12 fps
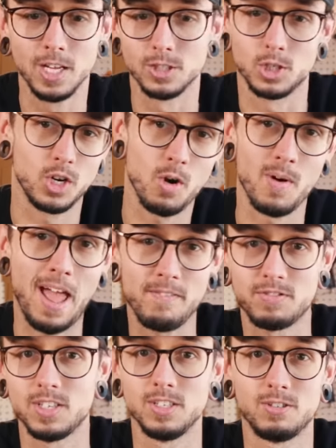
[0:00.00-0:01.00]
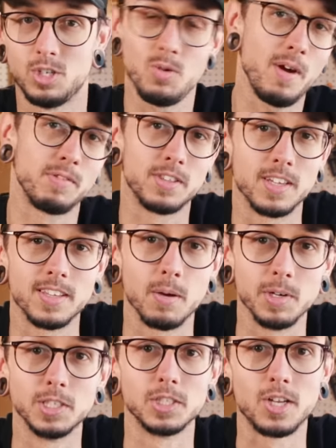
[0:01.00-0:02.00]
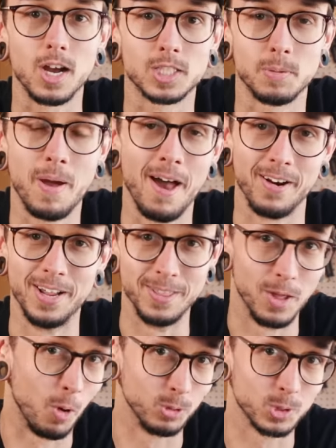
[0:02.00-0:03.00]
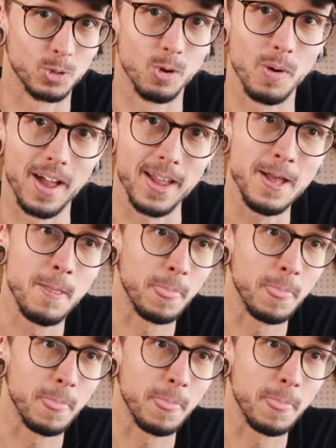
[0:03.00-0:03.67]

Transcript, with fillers: So you don't have to do everything that we just talked about in the old school way.